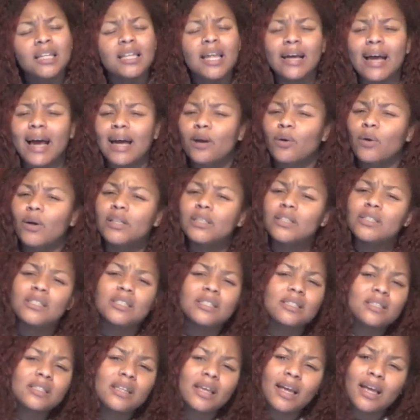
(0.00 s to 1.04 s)
Like, I don't
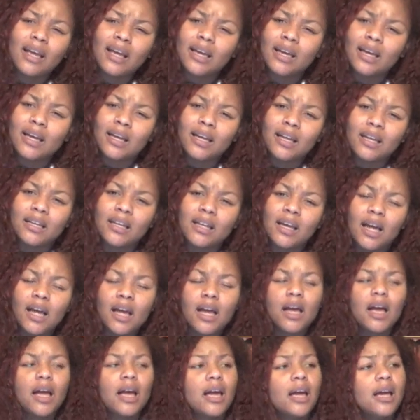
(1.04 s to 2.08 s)
understand.
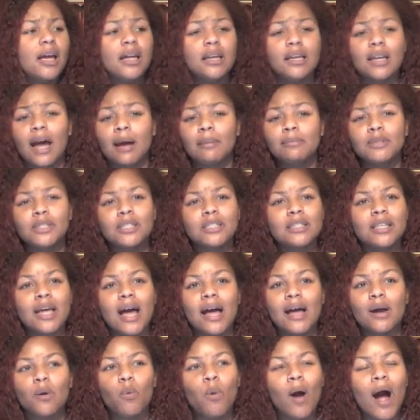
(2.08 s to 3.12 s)
And I'm just
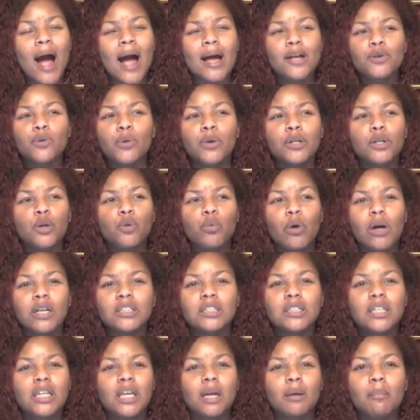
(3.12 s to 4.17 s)
like, why are you in a
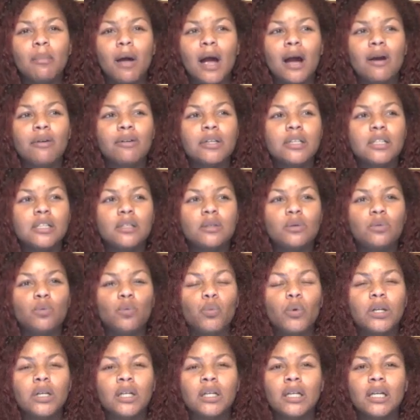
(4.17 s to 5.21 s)
rush to get married
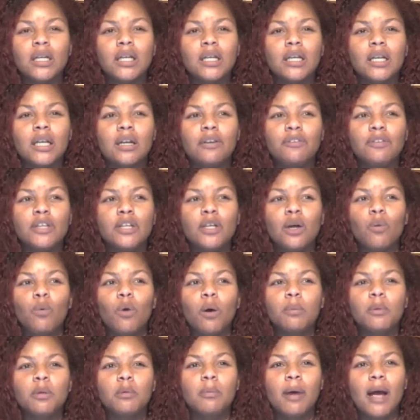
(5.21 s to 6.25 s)
with a nigga if he don't
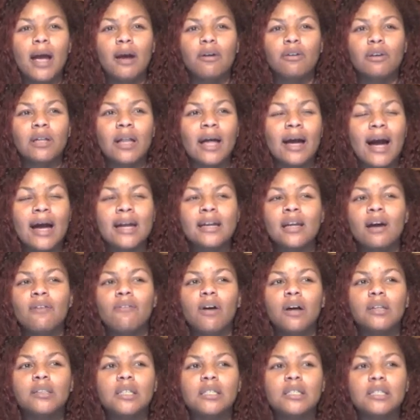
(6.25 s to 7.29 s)
want to be married? Like, I
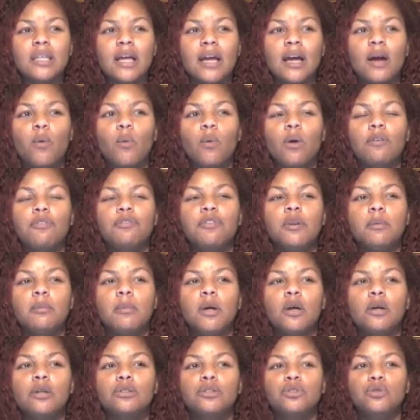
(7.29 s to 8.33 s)
never understand when
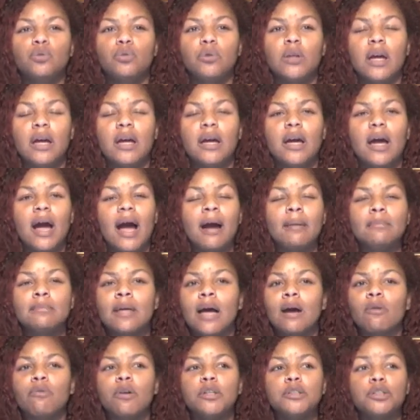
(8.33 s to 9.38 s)
females do that. I'm
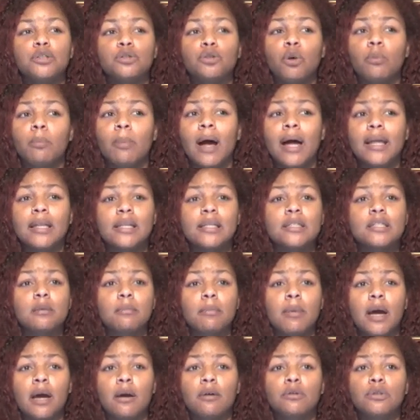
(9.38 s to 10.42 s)
not rushing nobody into
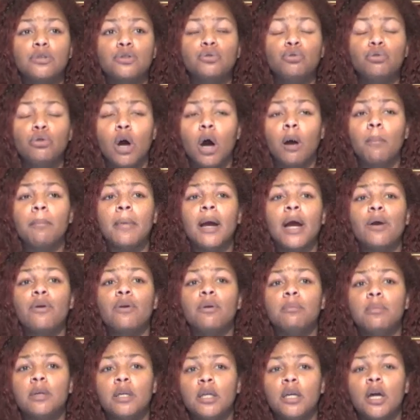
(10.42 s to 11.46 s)
marriage. You gonna
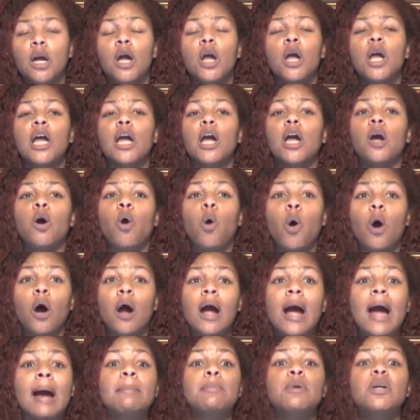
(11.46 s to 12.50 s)
marry me or
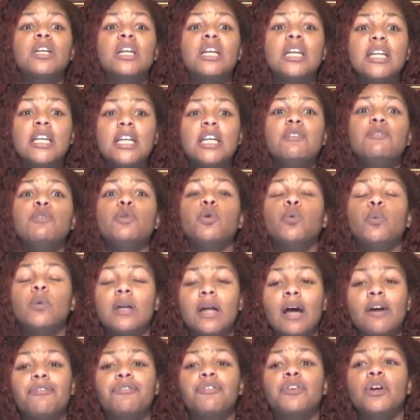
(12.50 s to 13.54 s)
I'm gonna leave you when
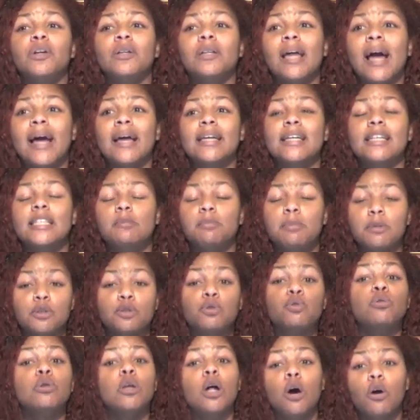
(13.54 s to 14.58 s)
I feel like it's been
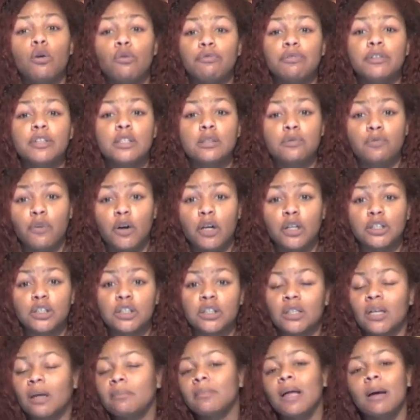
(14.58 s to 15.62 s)
too long for this fuck
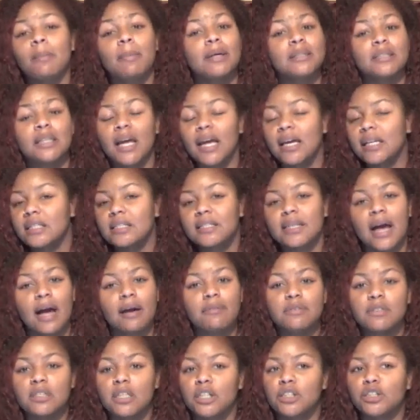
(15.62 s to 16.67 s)
shit. I'm not about to have this
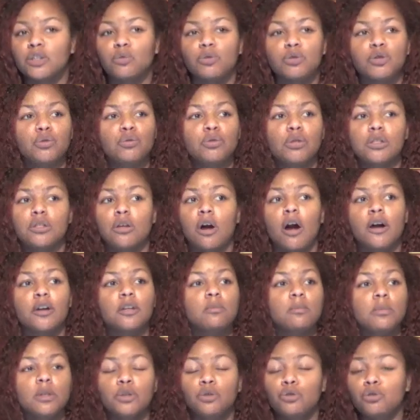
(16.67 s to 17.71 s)
conversation with you, this
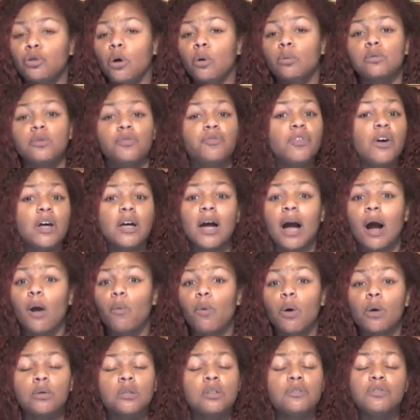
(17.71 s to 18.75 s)
argument. You know what the fuck I
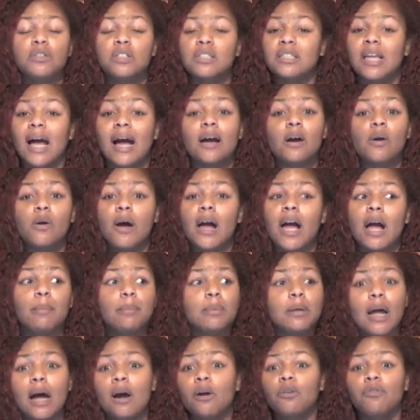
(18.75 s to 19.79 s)
want. If it's not gonna
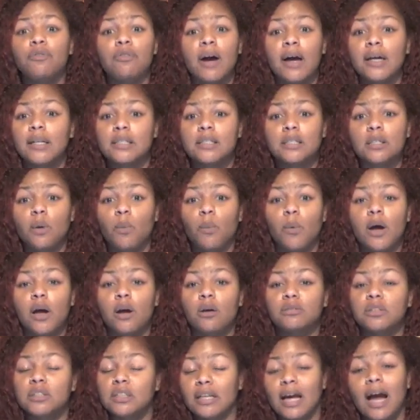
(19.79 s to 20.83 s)
happen, I'll go find it somewhere
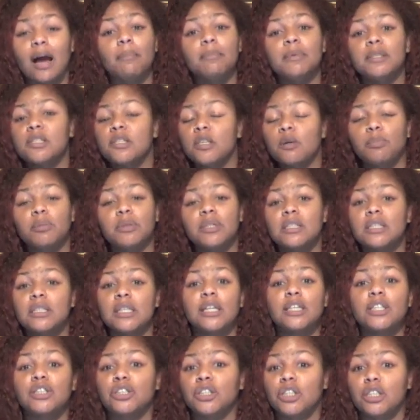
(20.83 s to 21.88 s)
else. And I'll be simple and
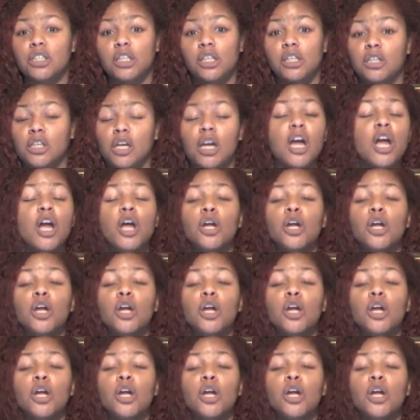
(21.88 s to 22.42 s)
say this shit to you.